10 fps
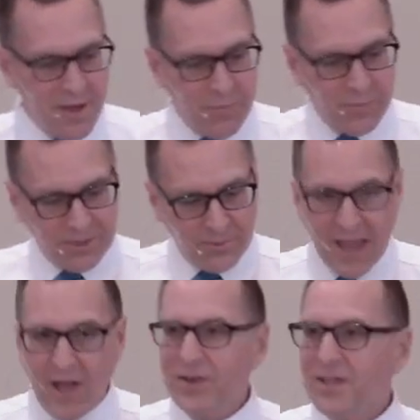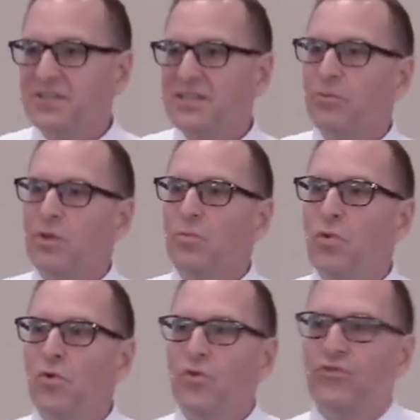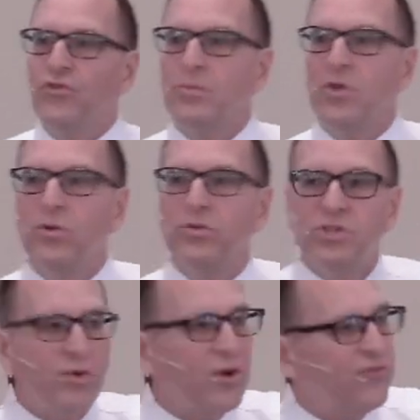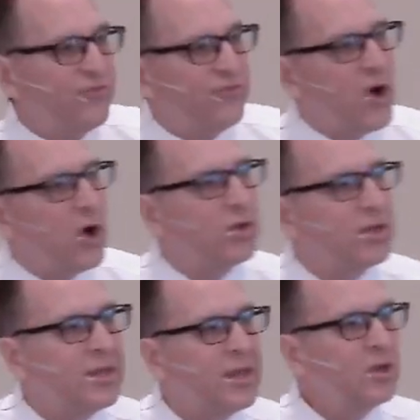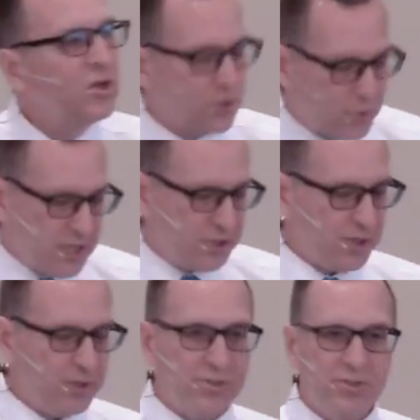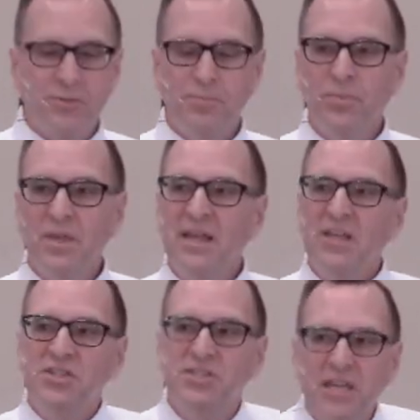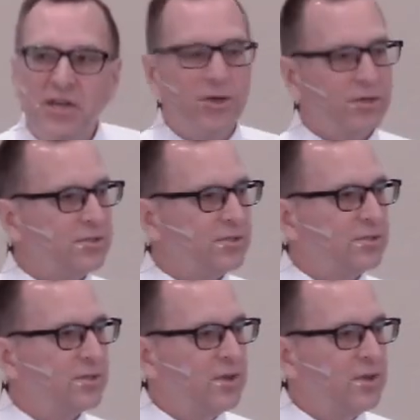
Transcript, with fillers: But the reality is that we move from those who are fallen creatures, sinners,